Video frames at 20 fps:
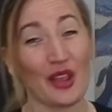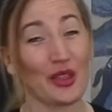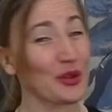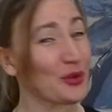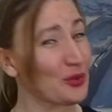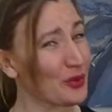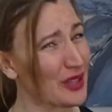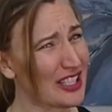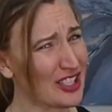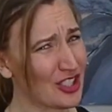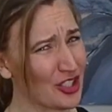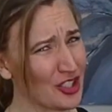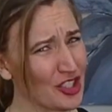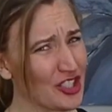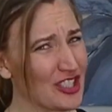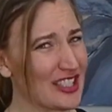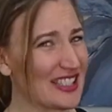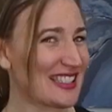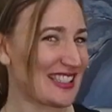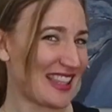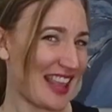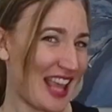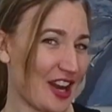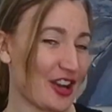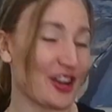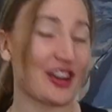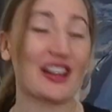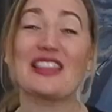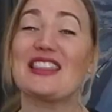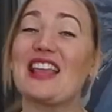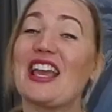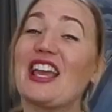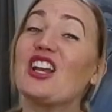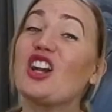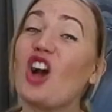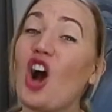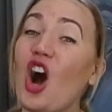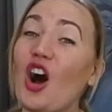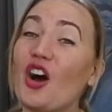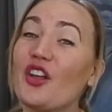The research is there. They
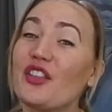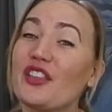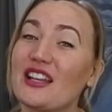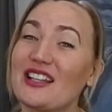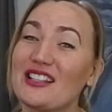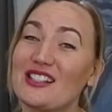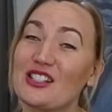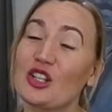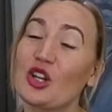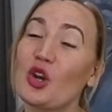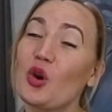call this